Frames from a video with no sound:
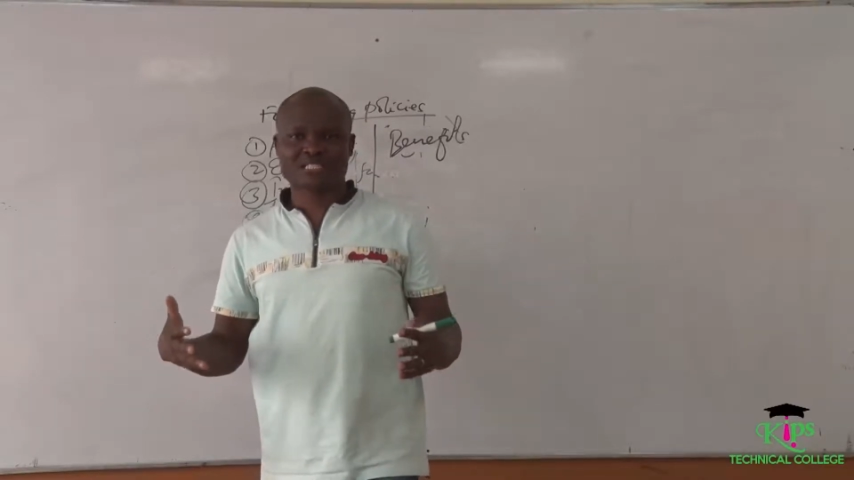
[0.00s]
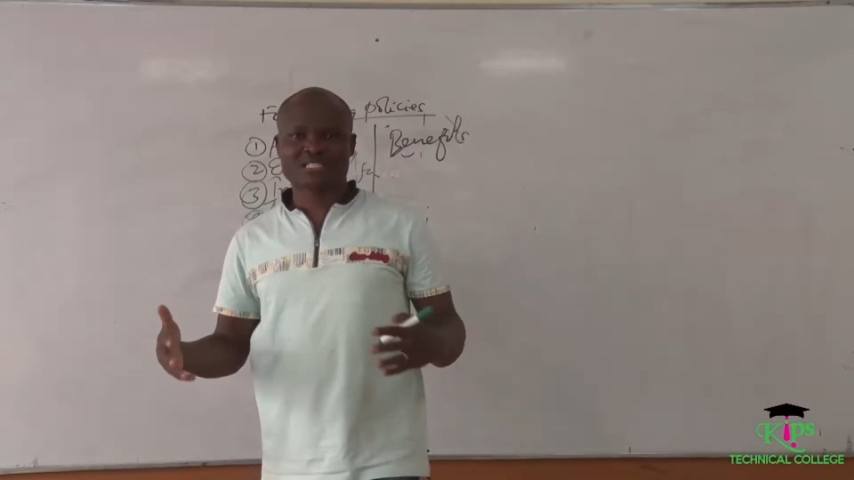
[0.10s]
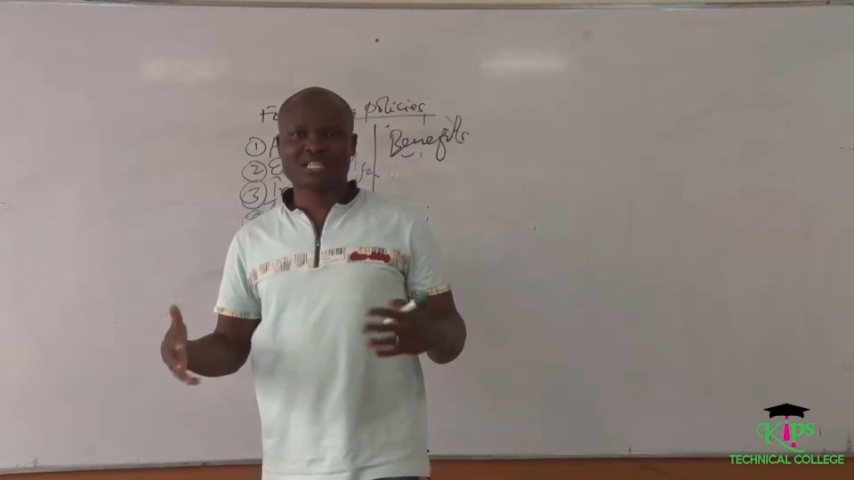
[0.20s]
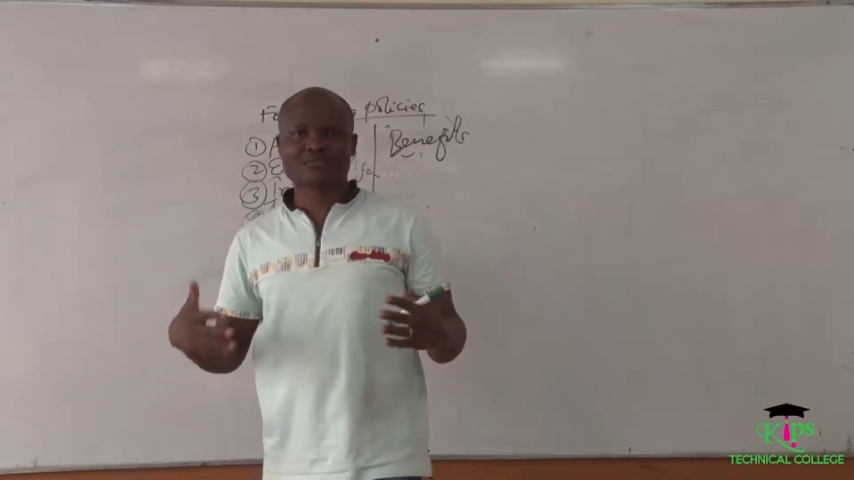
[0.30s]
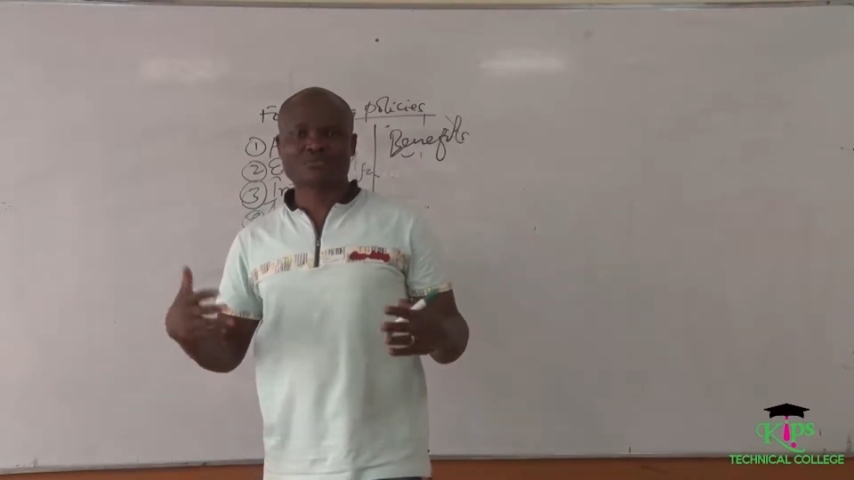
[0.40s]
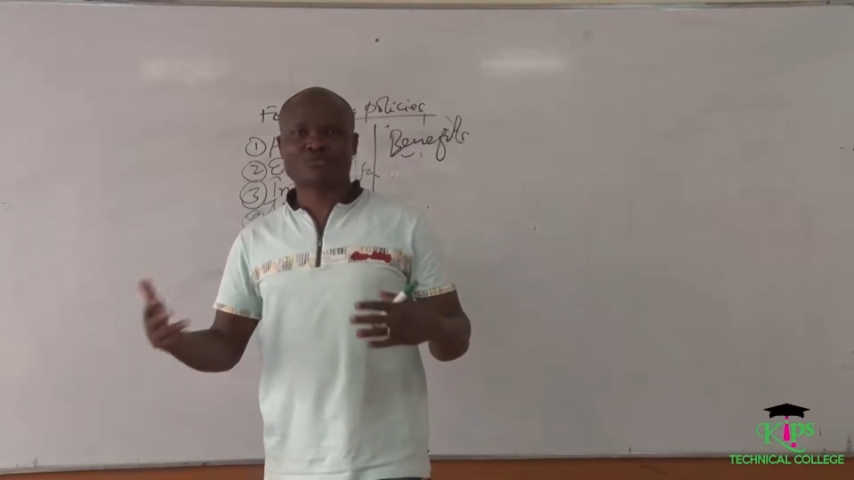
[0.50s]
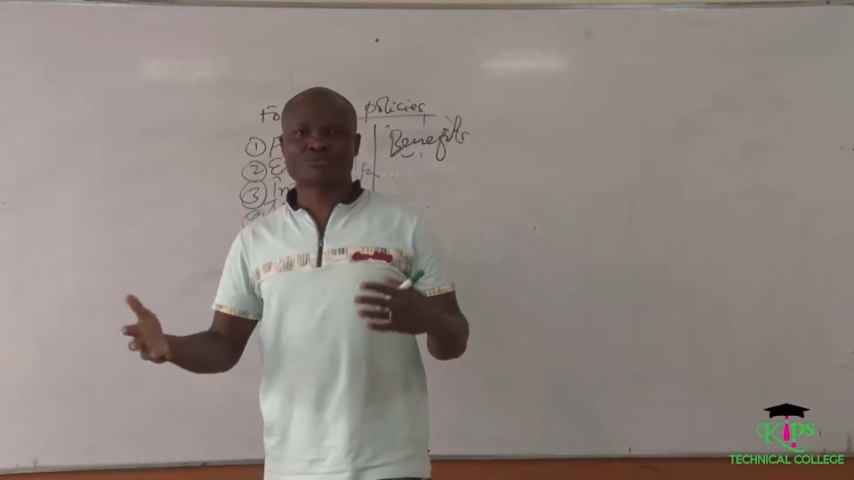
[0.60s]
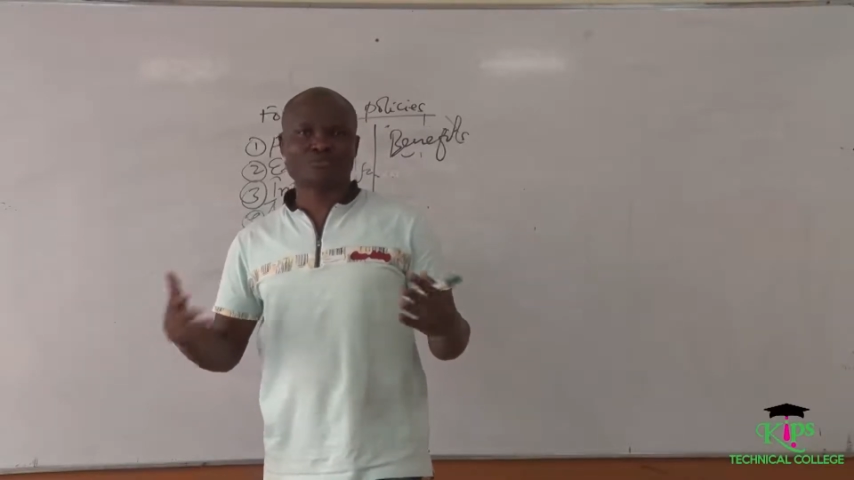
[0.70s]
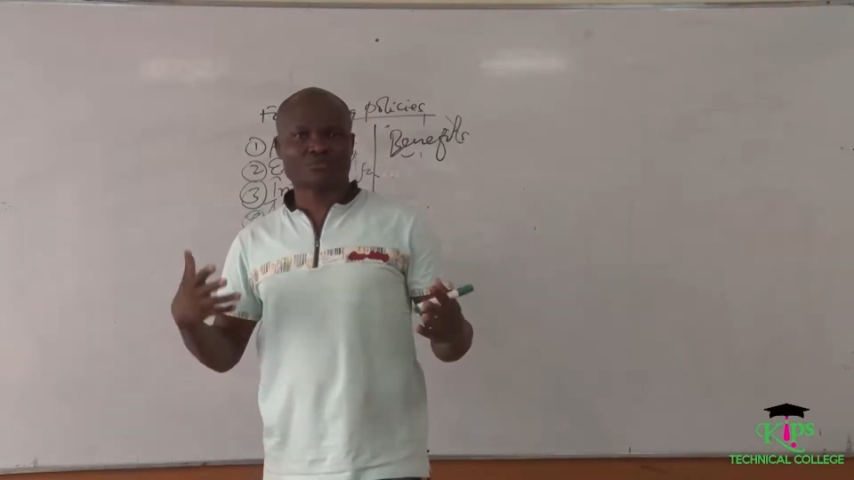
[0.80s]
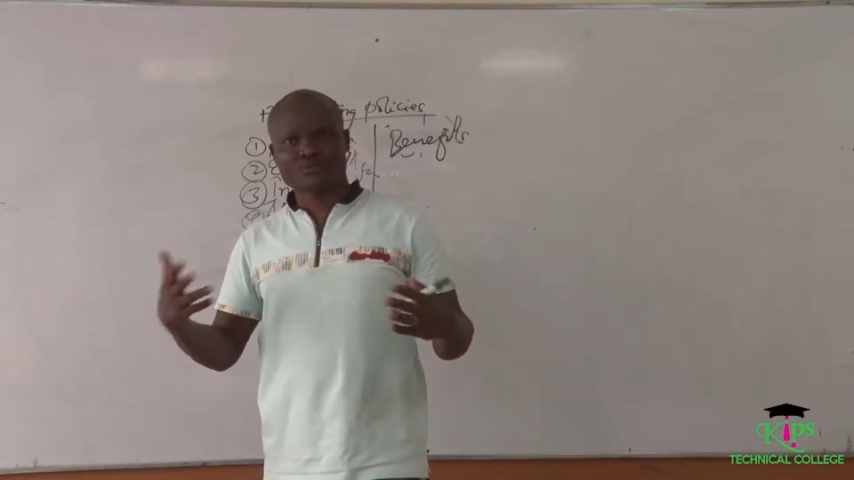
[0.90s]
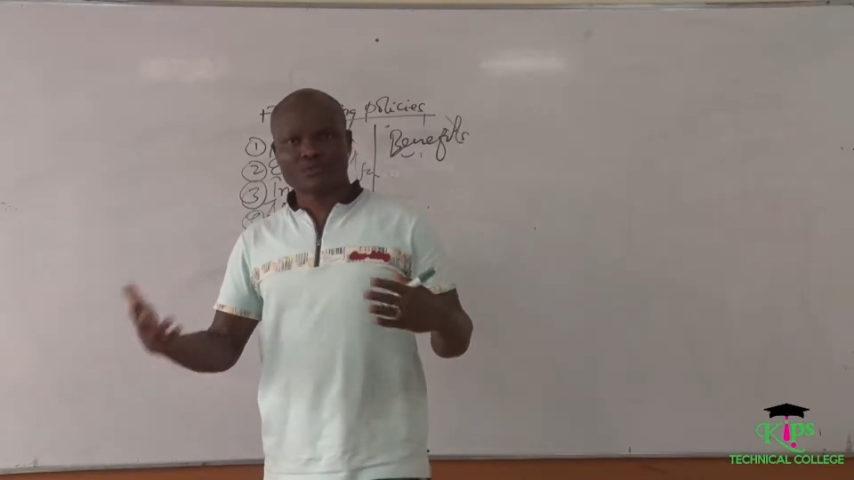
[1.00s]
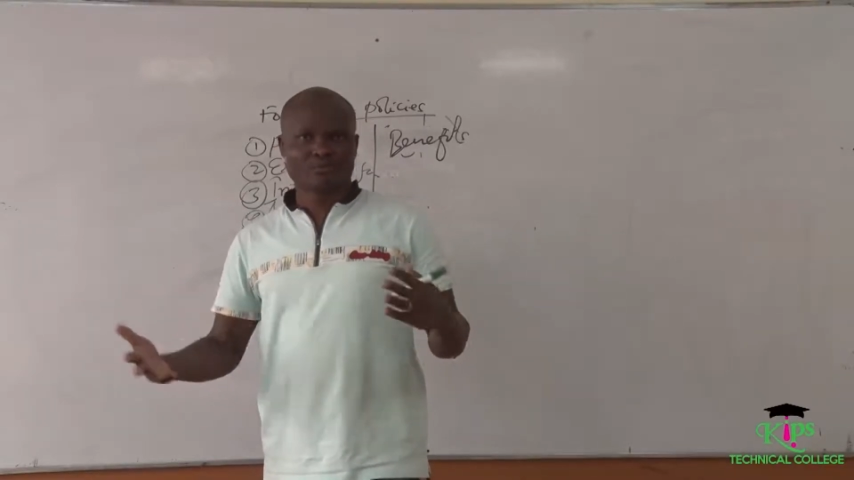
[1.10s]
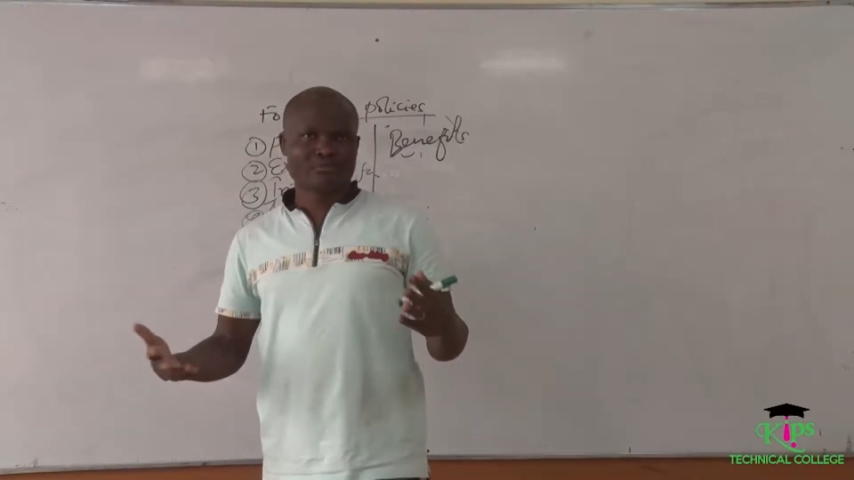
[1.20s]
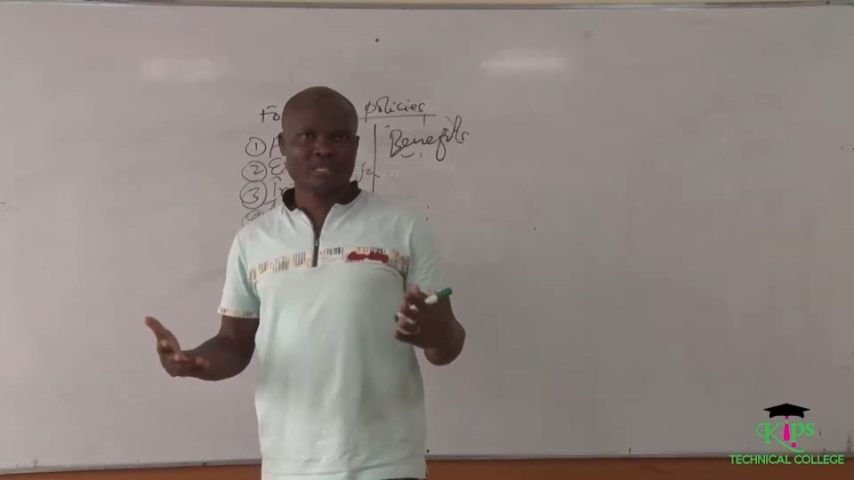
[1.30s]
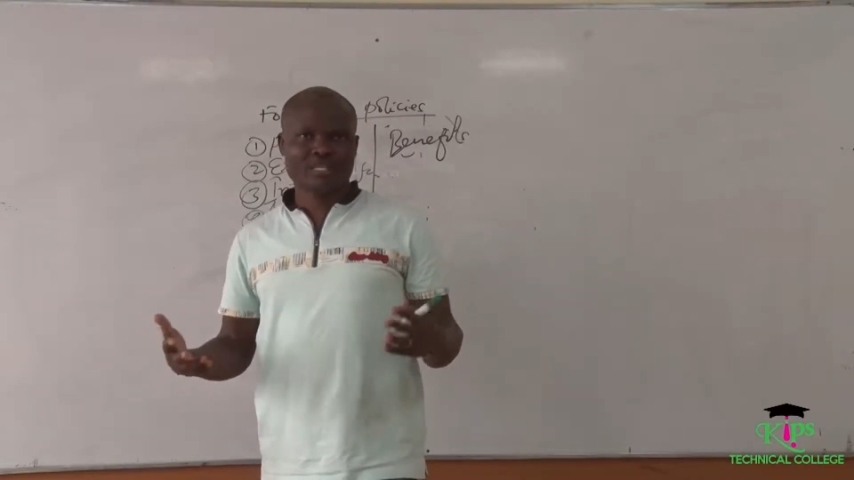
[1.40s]
in terms of
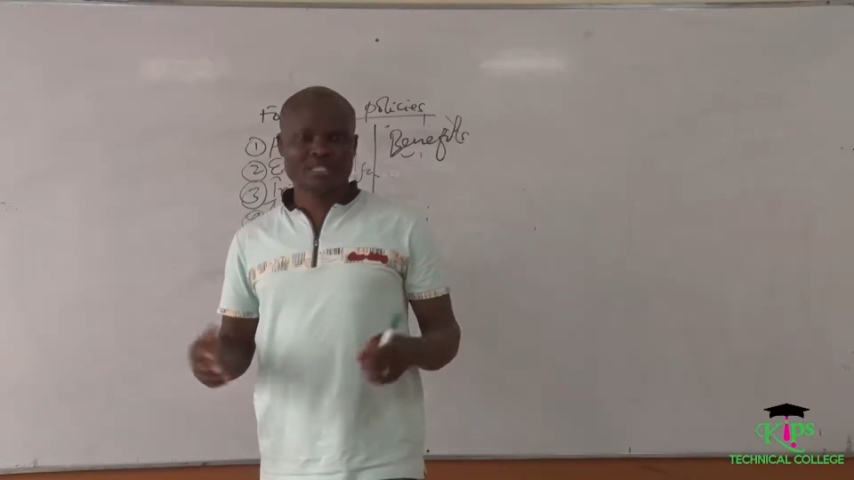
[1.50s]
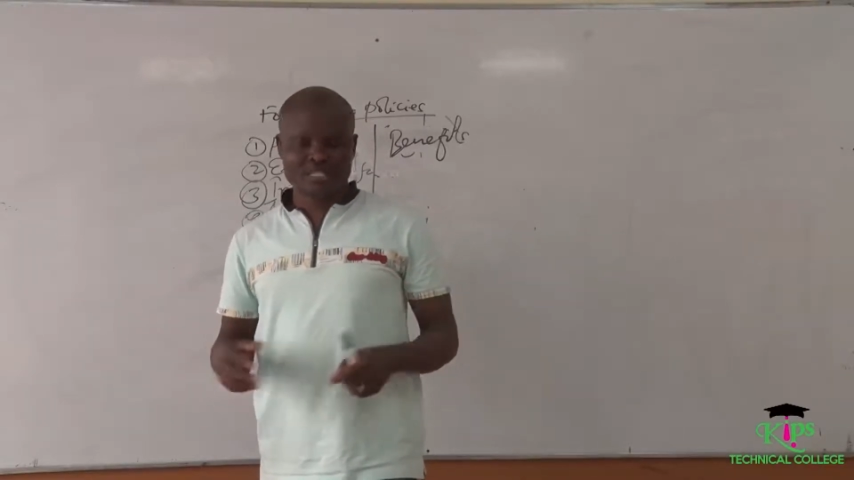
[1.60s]
making